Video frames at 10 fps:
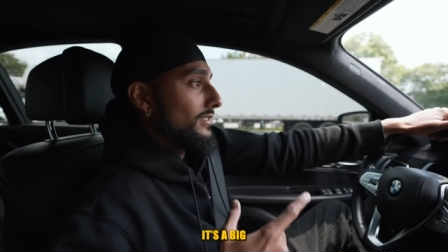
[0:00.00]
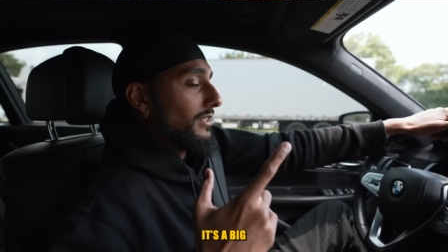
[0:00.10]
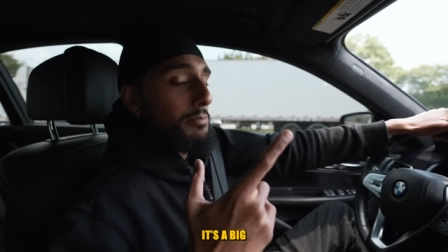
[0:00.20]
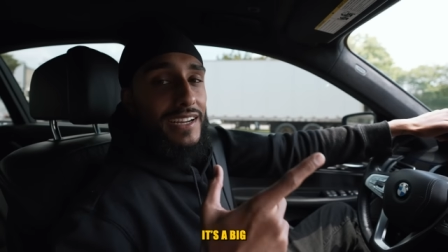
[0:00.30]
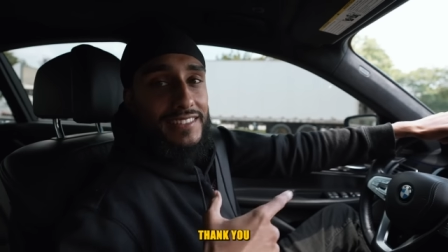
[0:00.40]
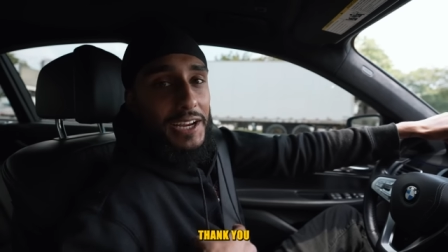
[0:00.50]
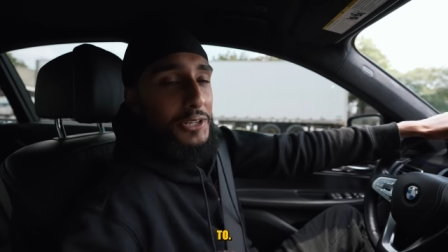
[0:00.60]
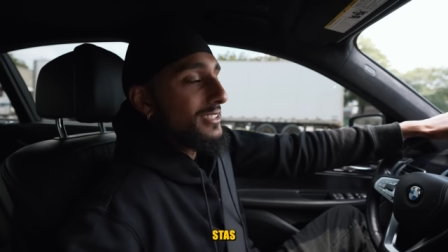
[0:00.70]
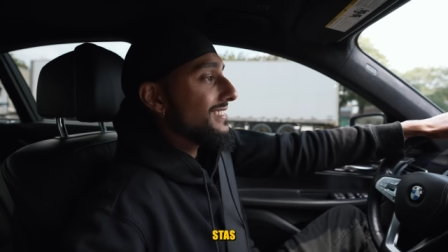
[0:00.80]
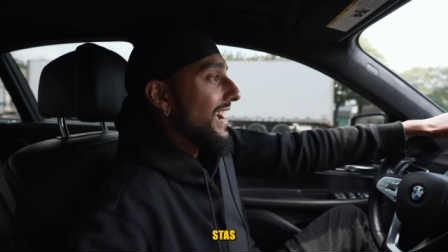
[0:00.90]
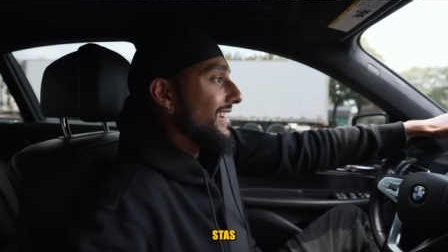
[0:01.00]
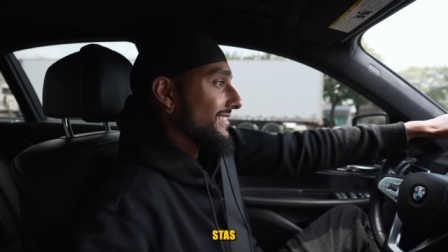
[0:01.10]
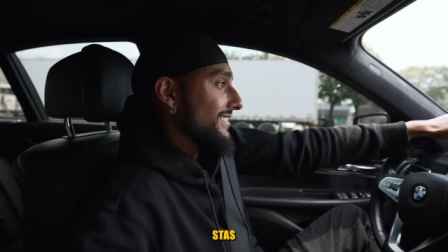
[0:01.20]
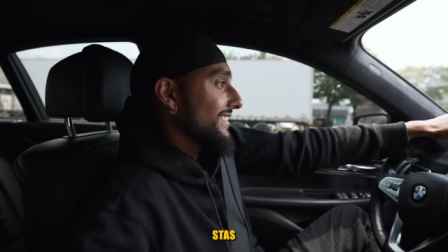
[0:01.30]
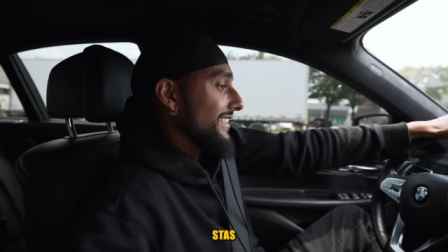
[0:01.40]
It's a big thank you to Stash
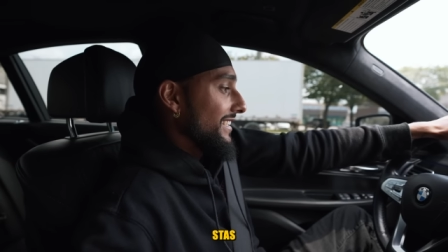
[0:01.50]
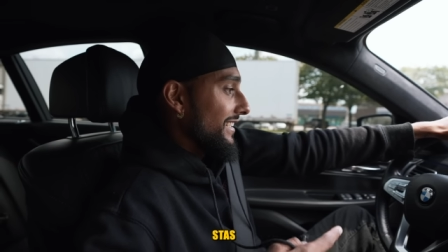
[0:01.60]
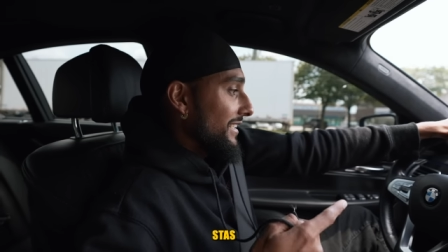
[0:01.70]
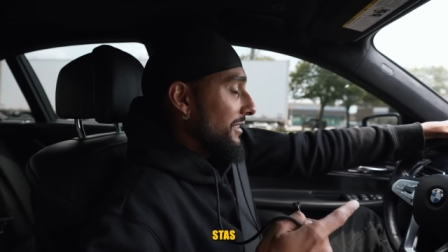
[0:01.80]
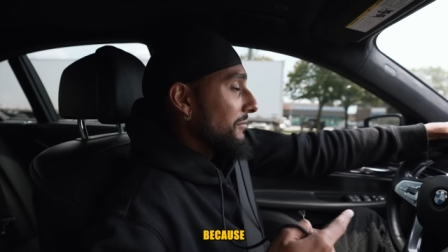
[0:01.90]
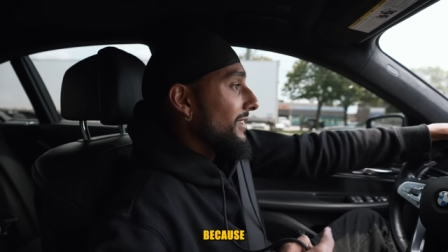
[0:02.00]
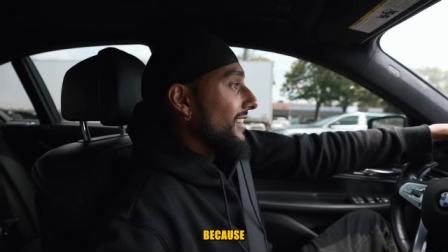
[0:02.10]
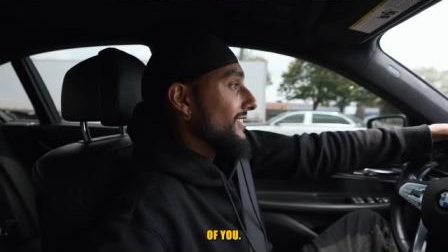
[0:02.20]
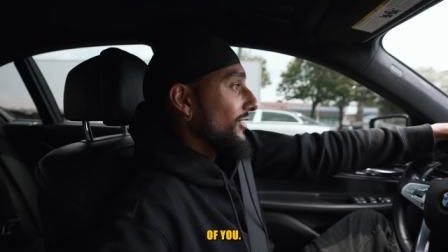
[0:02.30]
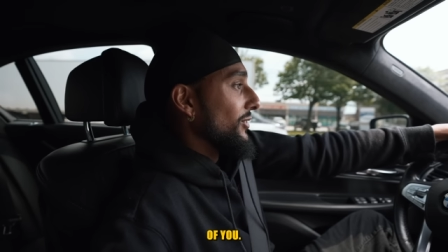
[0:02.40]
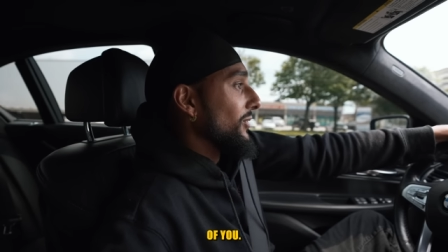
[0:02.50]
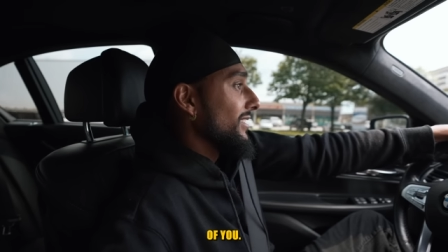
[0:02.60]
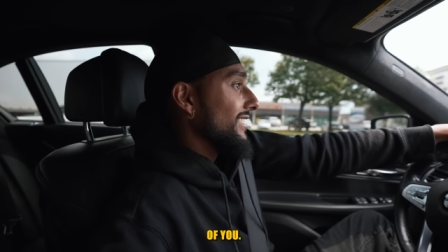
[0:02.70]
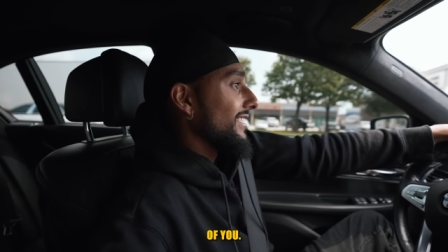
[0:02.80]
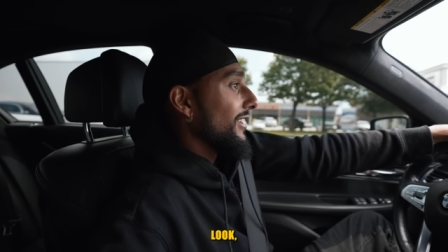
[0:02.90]
because of you.
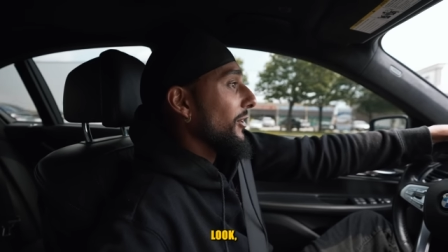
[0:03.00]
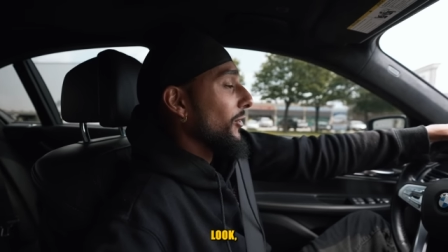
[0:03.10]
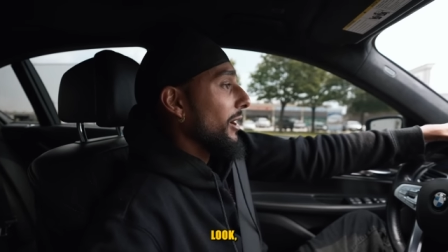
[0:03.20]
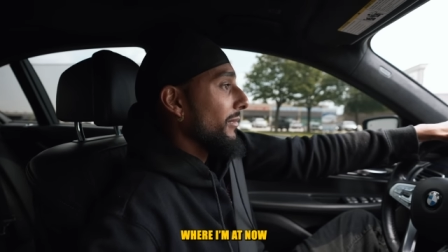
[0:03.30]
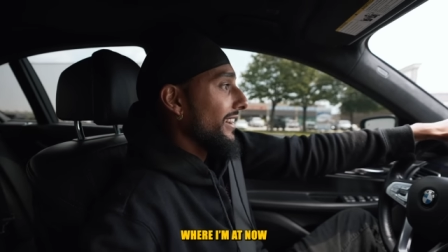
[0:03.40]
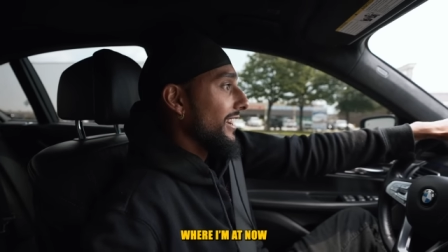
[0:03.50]
Look where I'm at